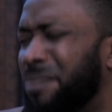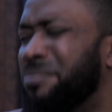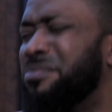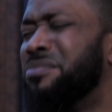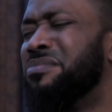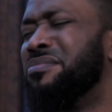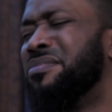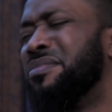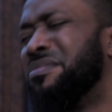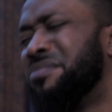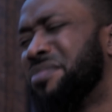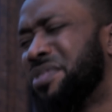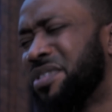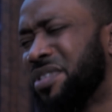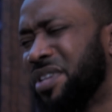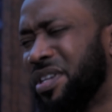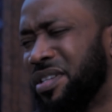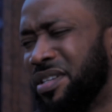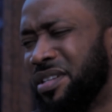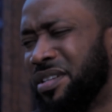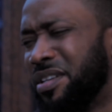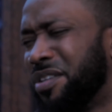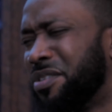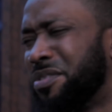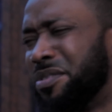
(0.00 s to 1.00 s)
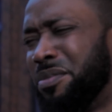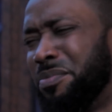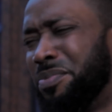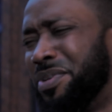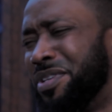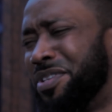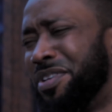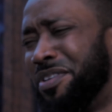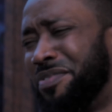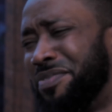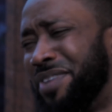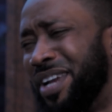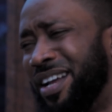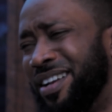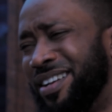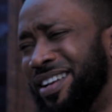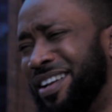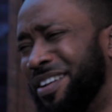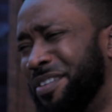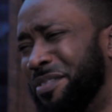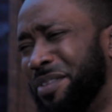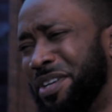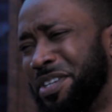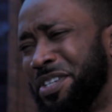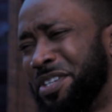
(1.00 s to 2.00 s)
I'm certain there's no piece of land
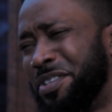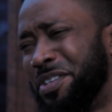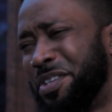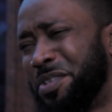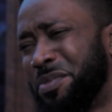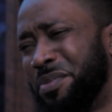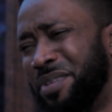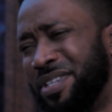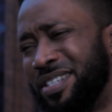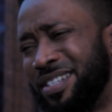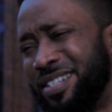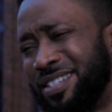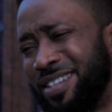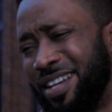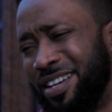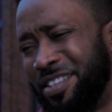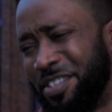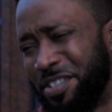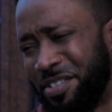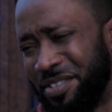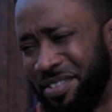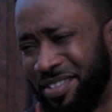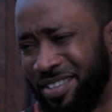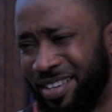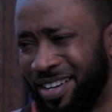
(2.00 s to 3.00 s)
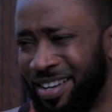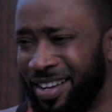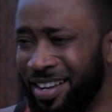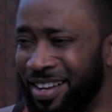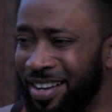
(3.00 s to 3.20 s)
anywhere. She just wants attention.